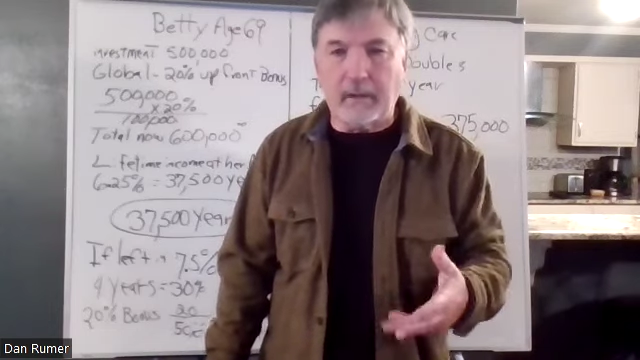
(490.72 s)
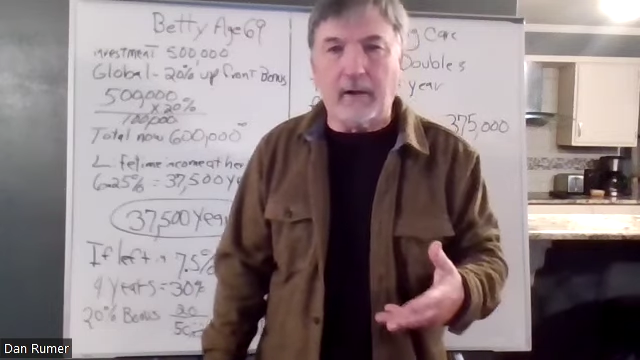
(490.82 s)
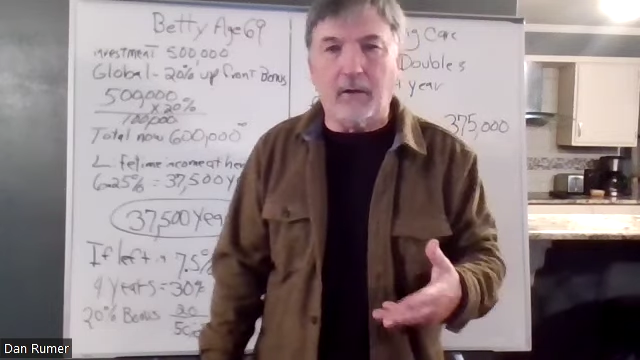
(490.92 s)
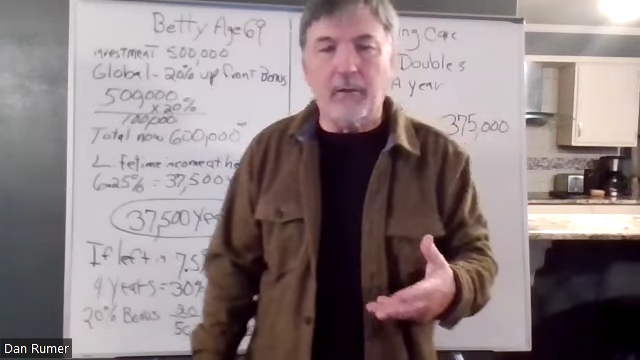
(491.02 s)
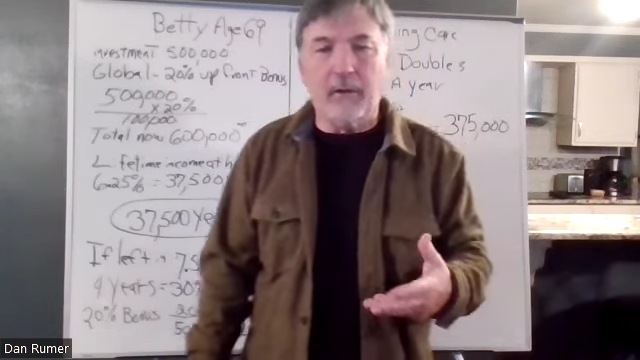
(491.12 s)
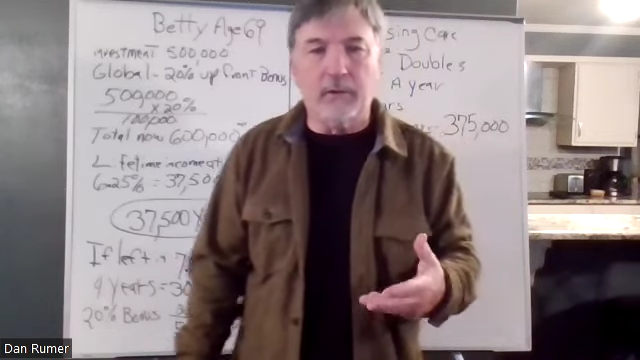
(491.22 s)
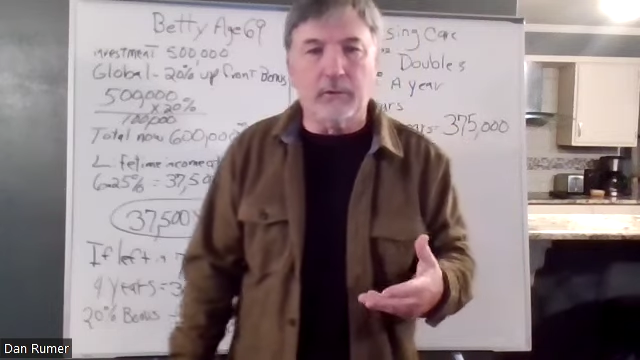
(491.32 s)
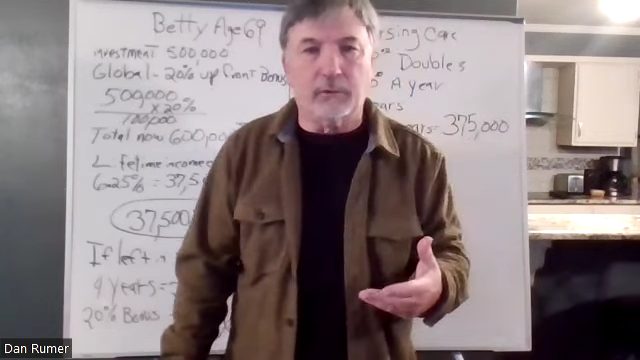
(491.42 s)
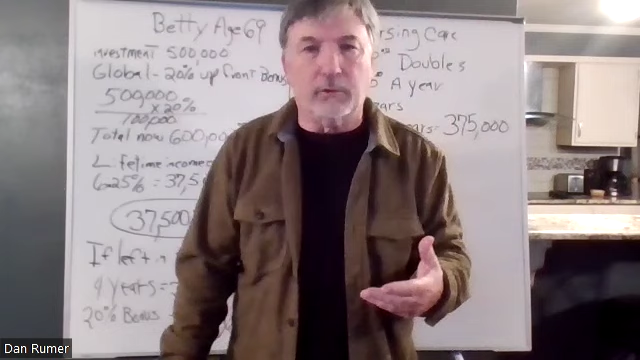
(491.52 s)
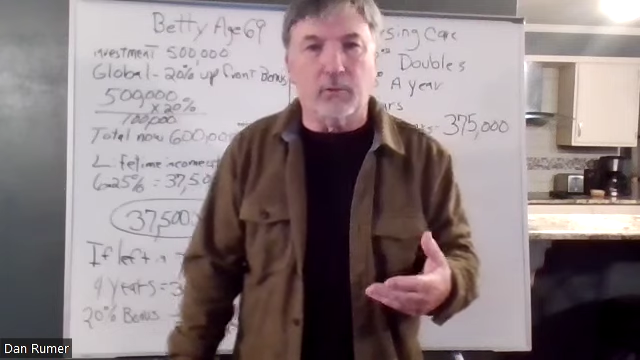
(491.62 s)
Now,
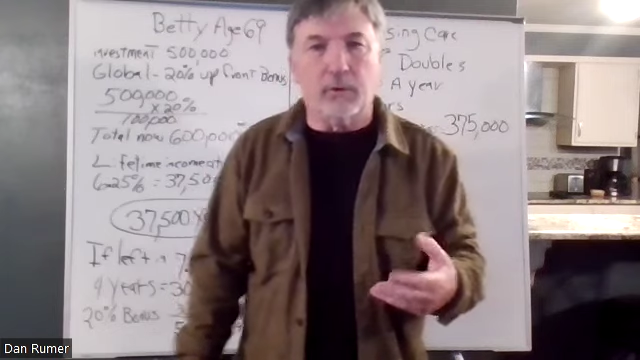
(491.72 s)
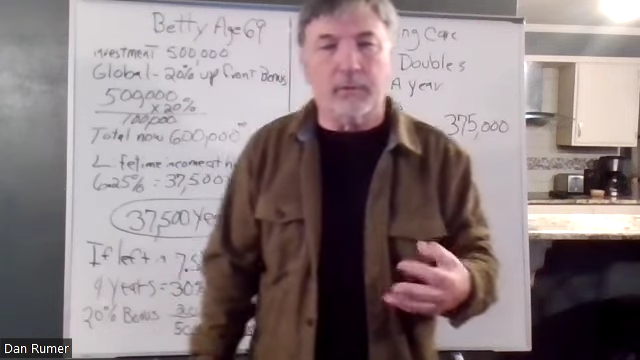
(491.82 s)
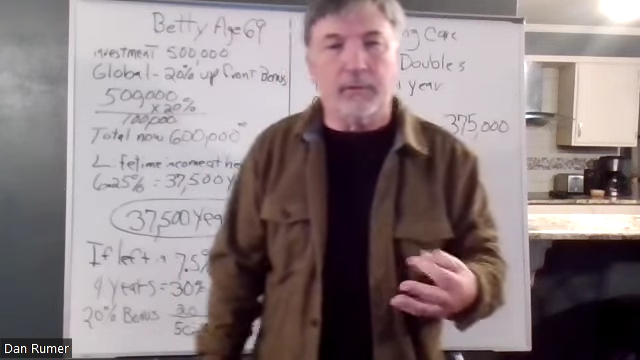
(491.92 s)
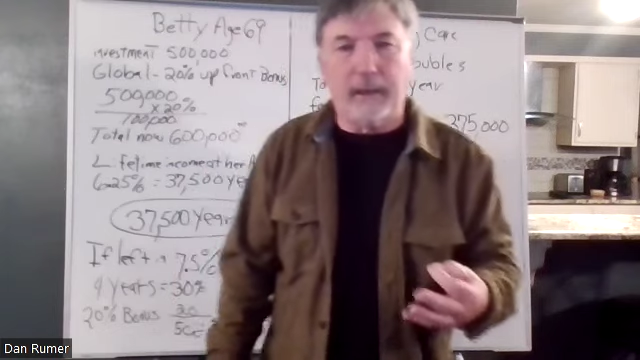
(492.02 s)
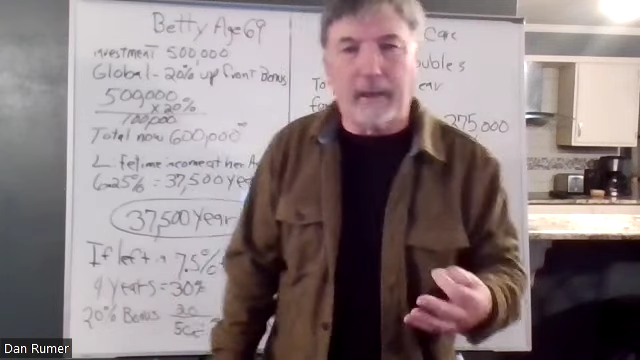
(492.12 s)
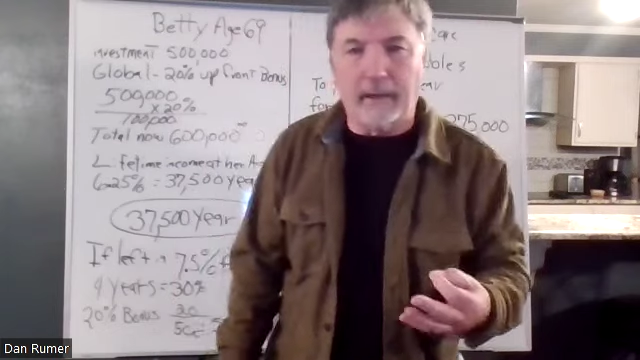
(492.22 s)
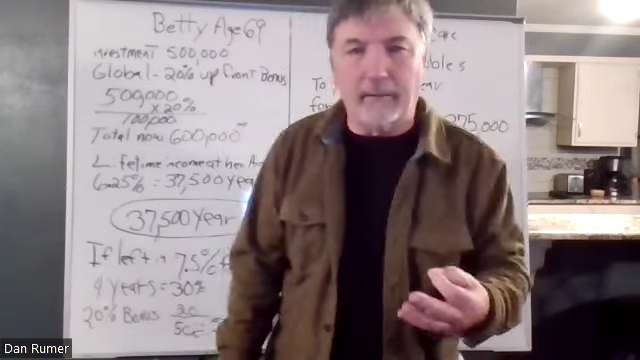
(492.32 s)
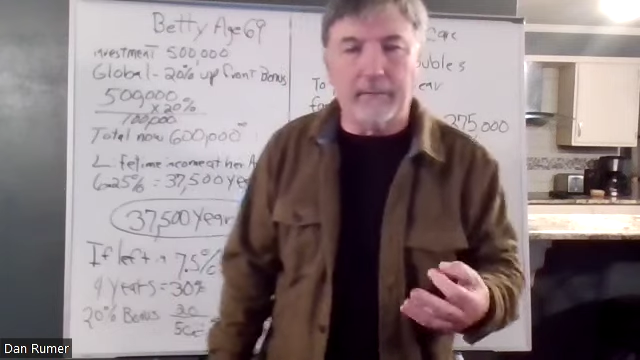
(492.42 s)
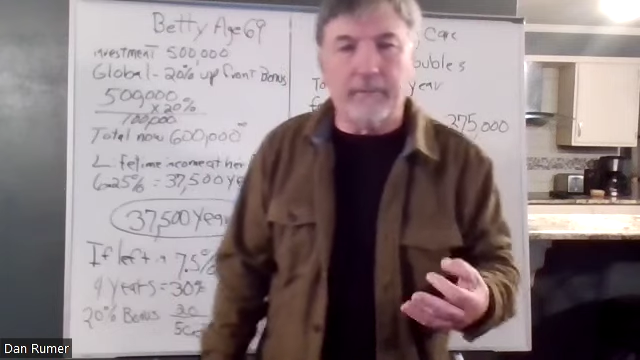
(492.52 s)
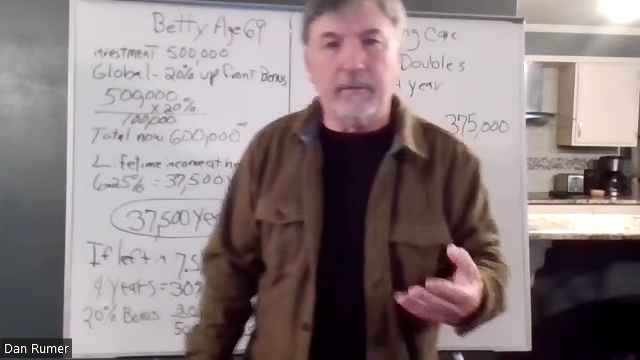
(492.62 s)
so what do we have?